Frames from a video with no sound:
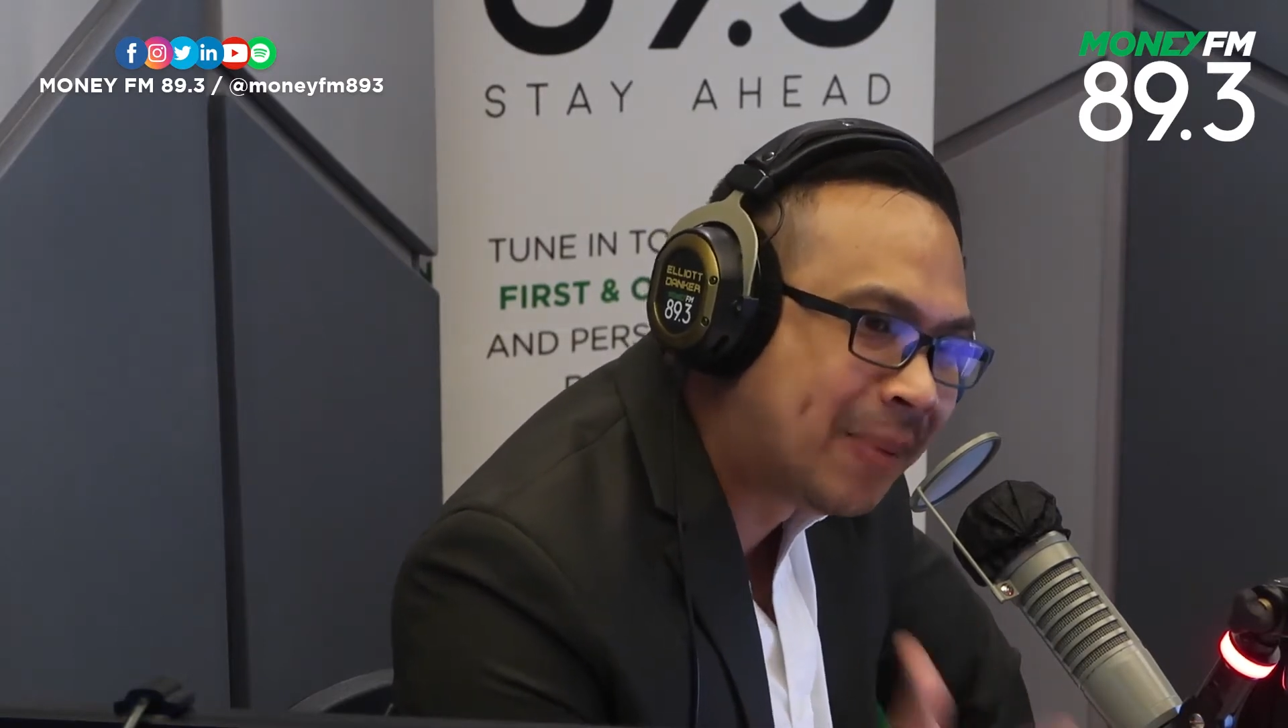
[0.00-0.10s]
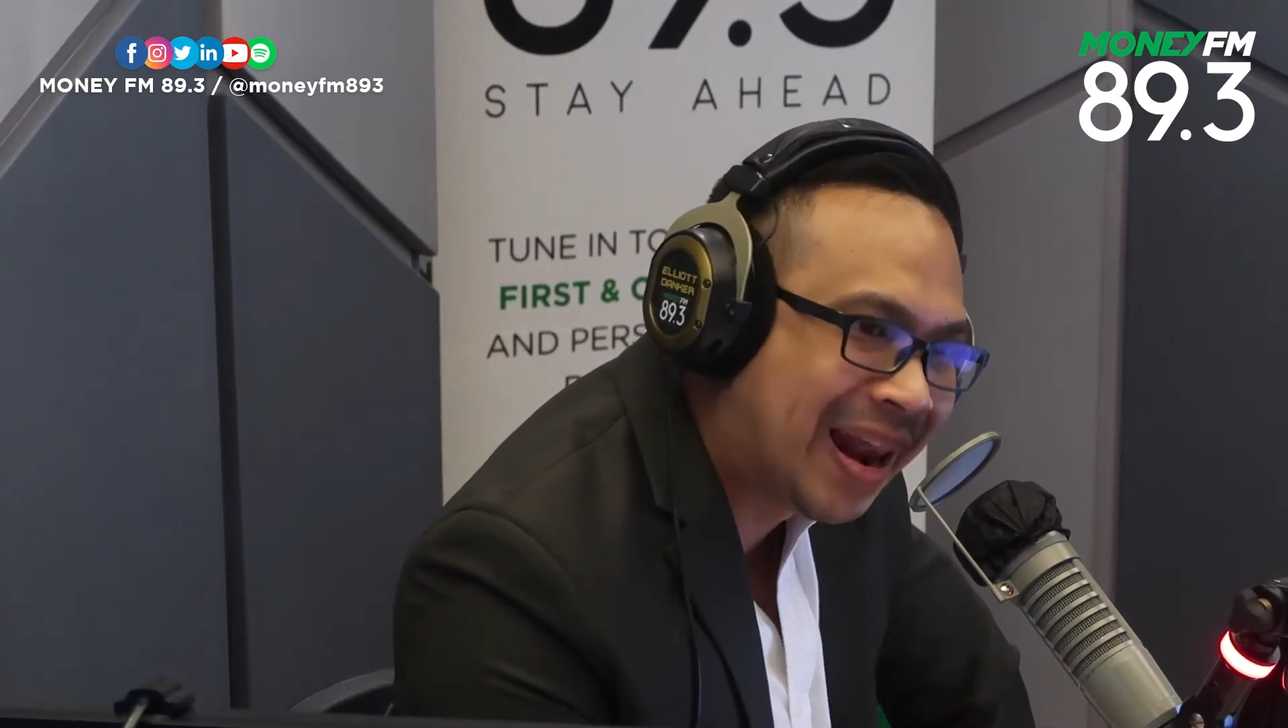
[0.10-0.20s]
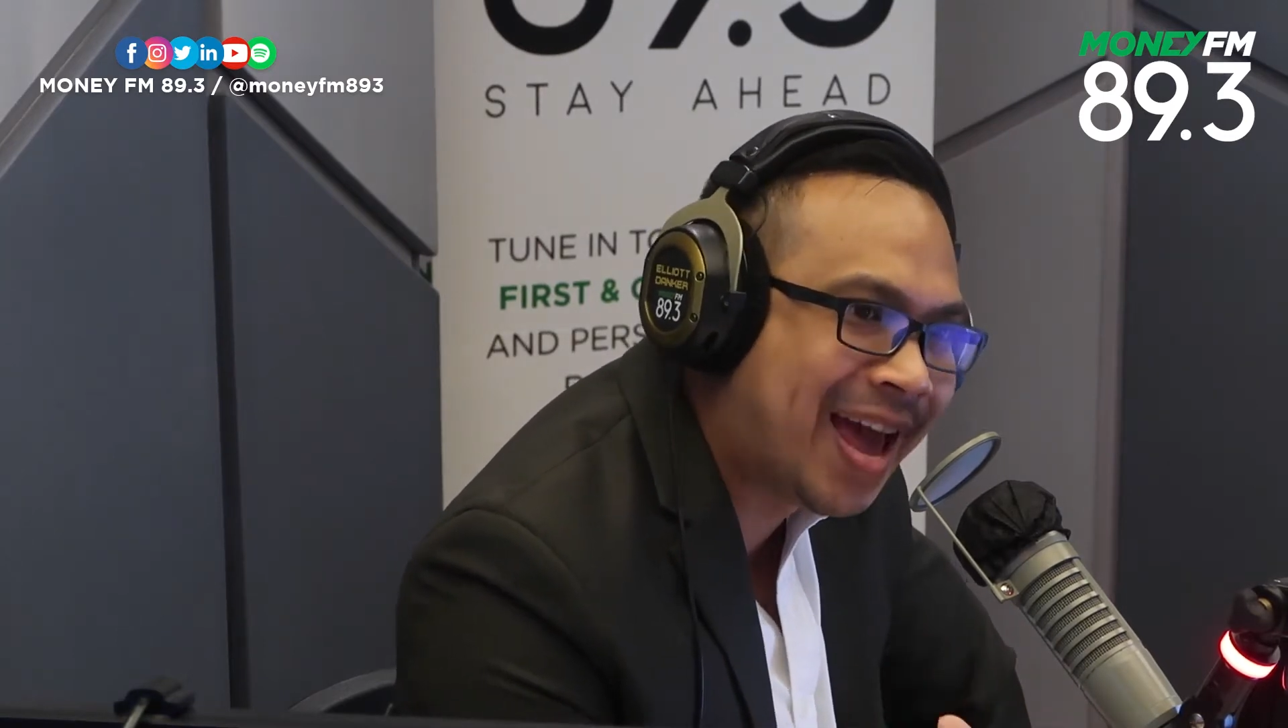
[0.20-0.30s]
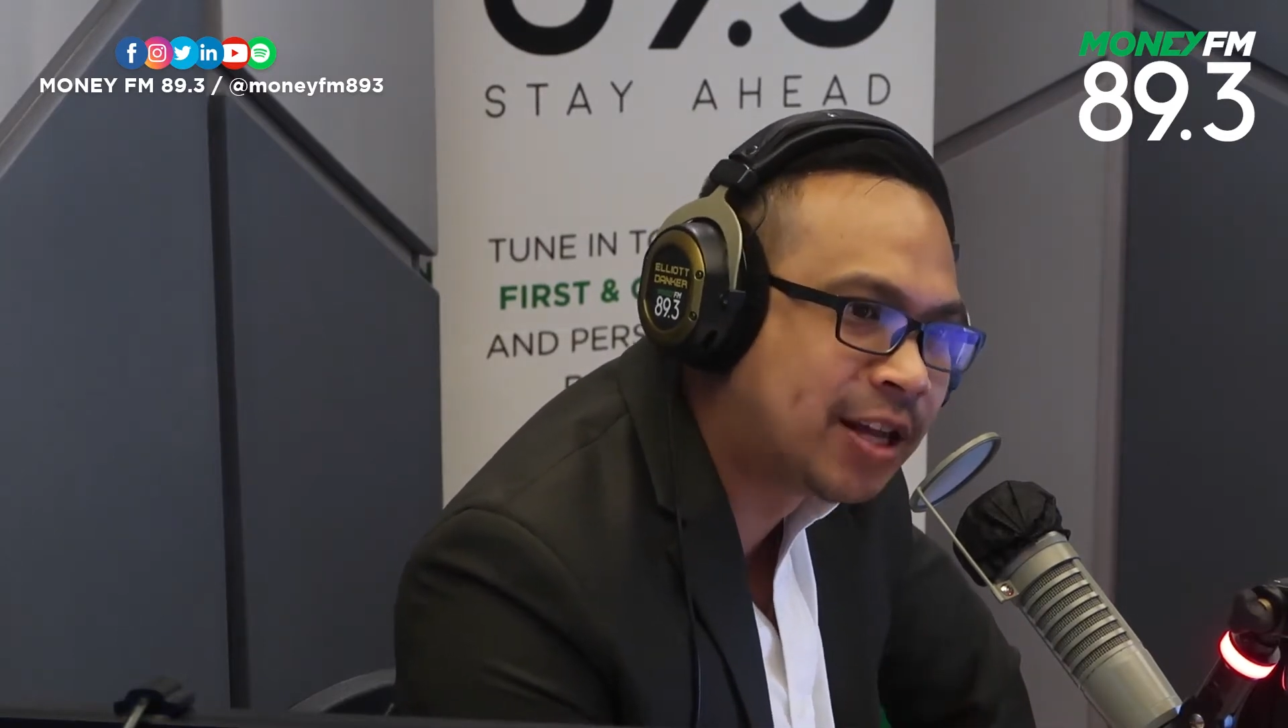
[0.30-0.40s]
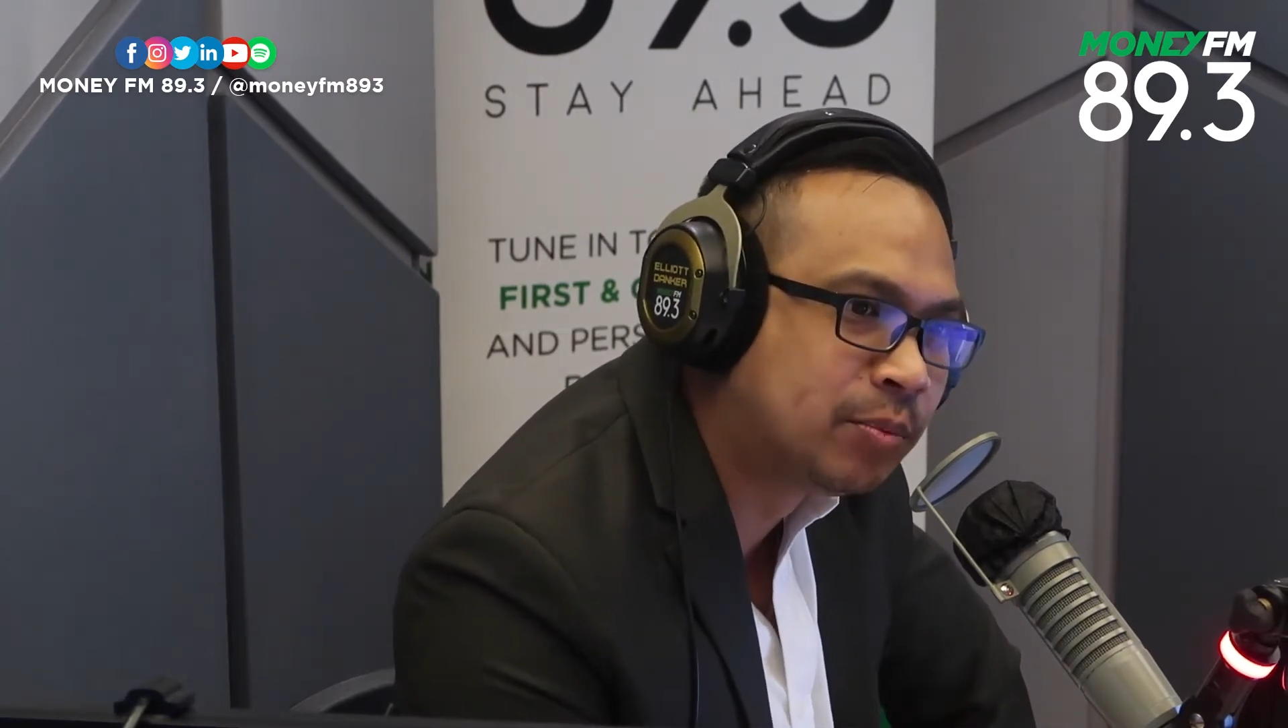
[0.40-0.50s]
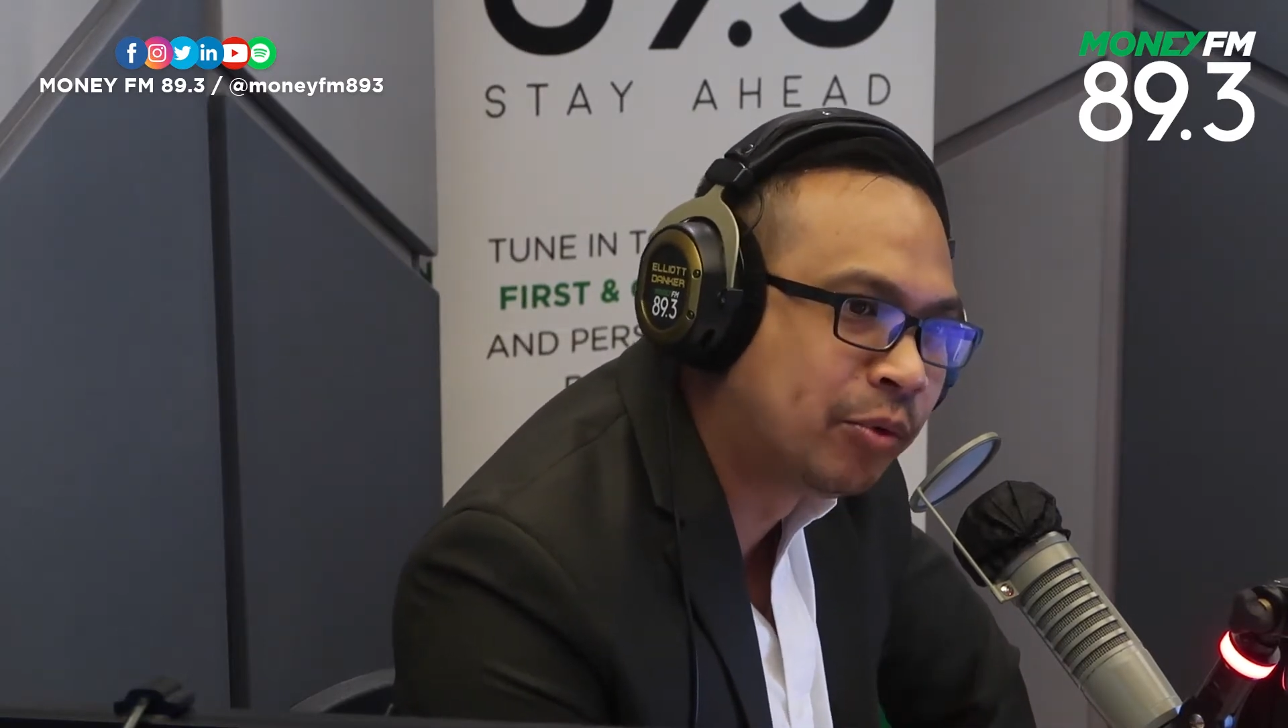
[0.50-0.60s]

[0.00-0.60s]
plans